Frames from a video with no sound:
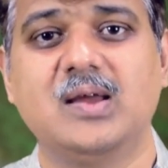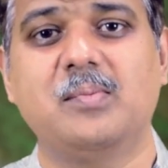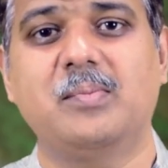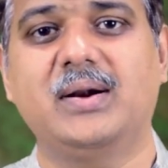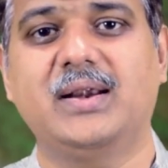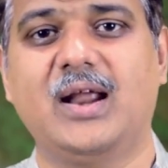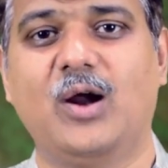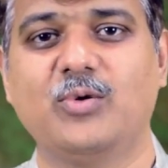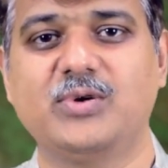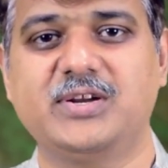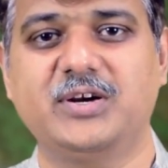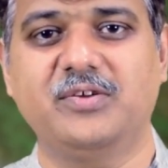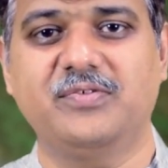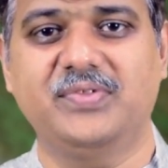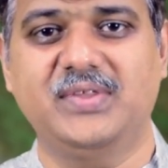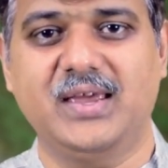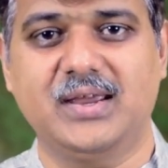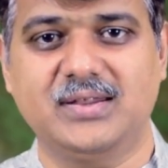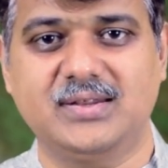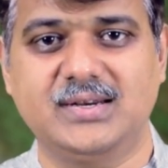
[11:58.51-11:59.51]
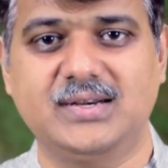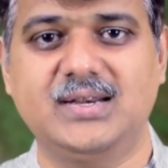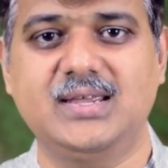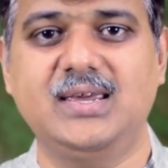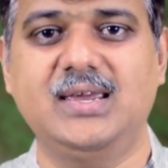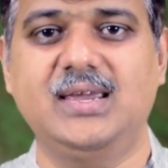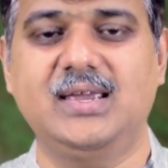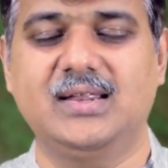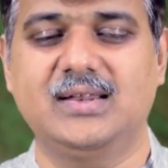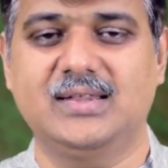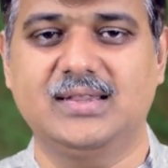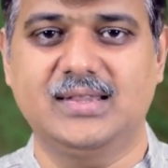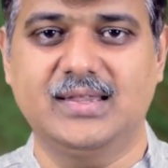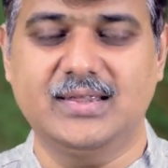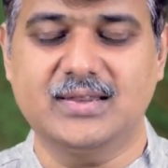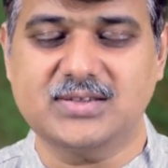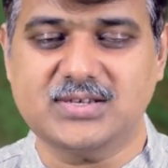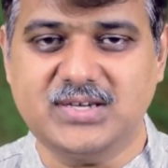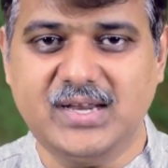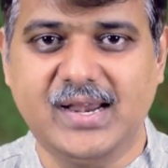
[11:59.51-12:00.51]
but outside of their city,
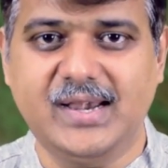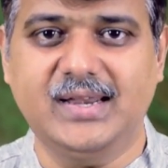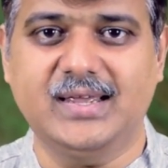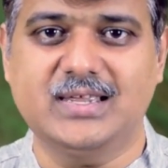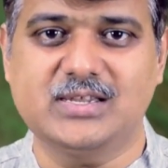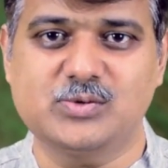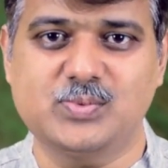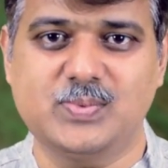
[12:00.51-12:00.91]
their state as